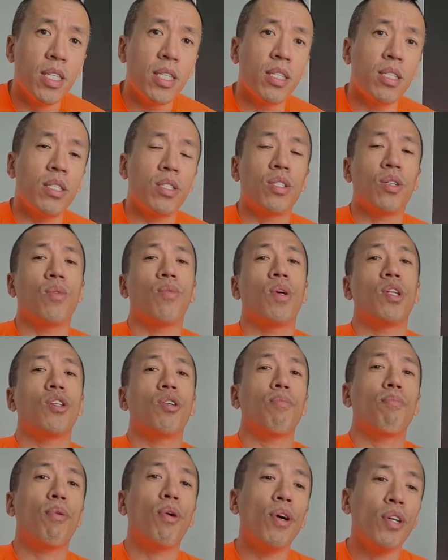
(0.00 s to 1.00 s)
So when
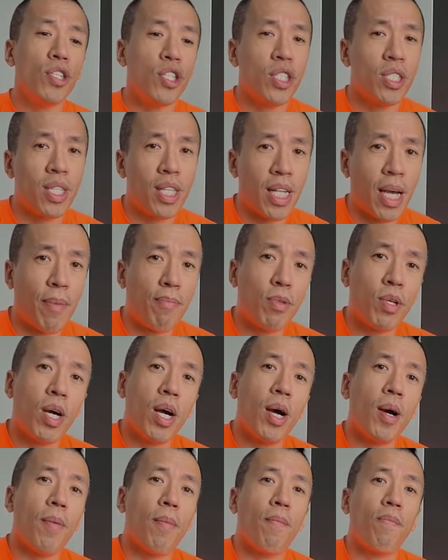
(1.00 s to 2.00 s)
you purchase a
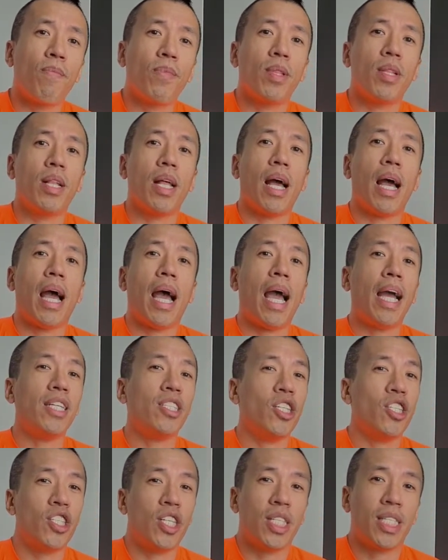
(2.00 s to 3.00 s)
laptop, I
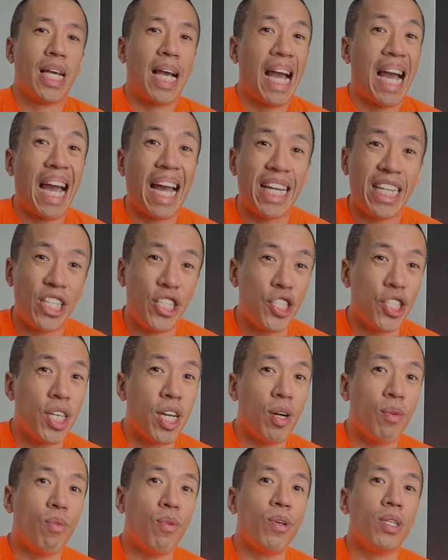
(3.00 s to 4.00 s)
suggest highly you
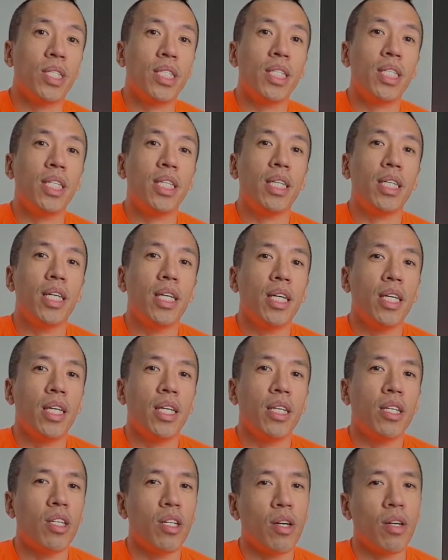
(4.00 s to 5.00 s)
get a warranty.
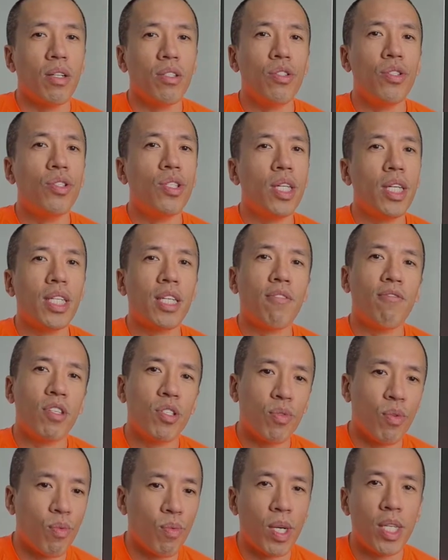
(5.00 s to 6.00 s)
Usually it
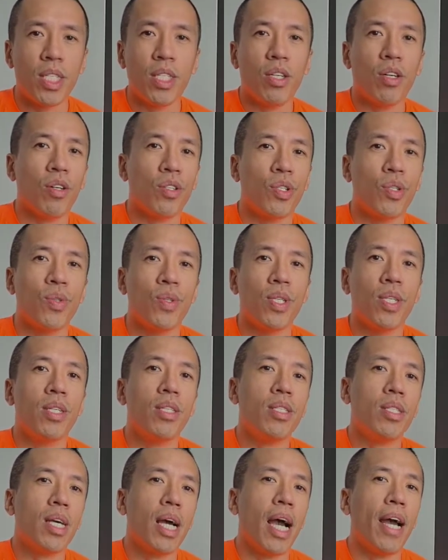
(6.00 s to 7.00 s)
covers for 1 year or 2
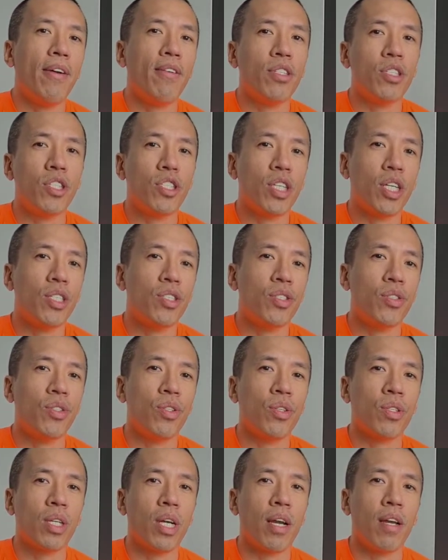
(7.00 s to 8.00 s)
years. I would suggest you
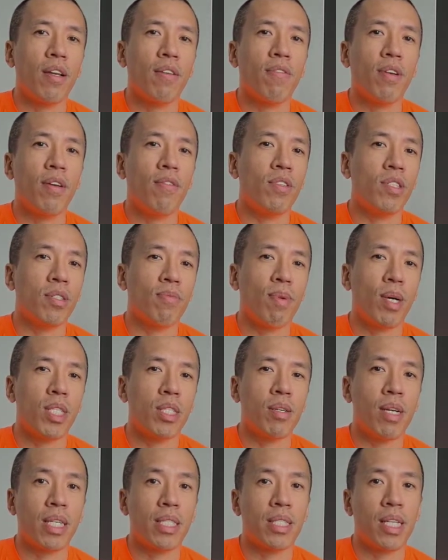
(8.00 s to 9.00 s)
look at maybe it's
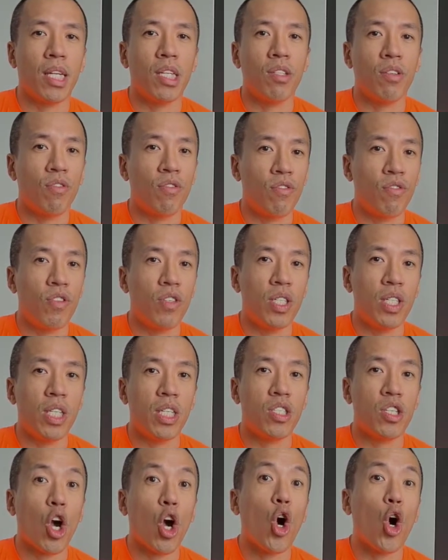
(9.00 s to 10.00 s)
possible extend to 3
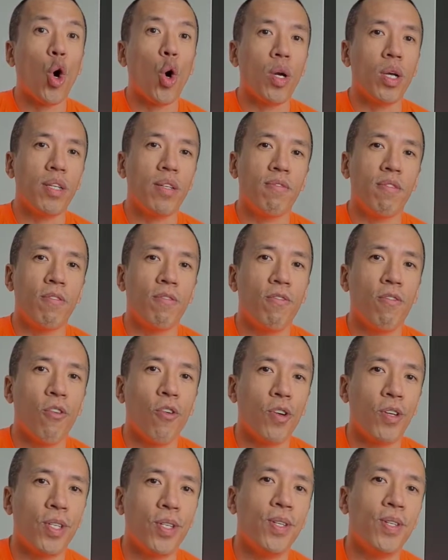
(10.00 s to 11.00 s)
years or even 4
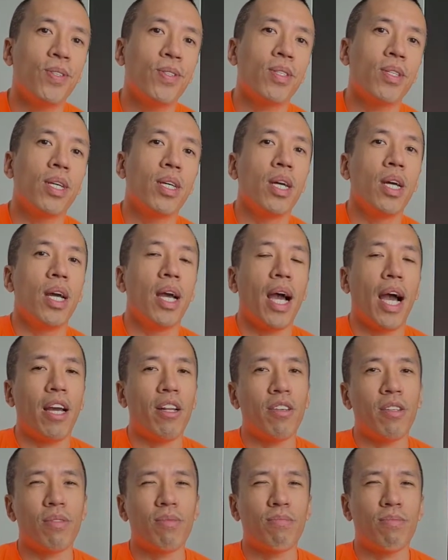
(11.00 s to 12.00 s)
years. I
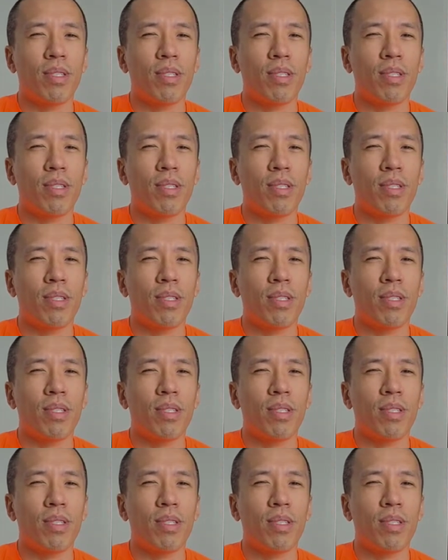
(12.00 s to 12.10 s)
know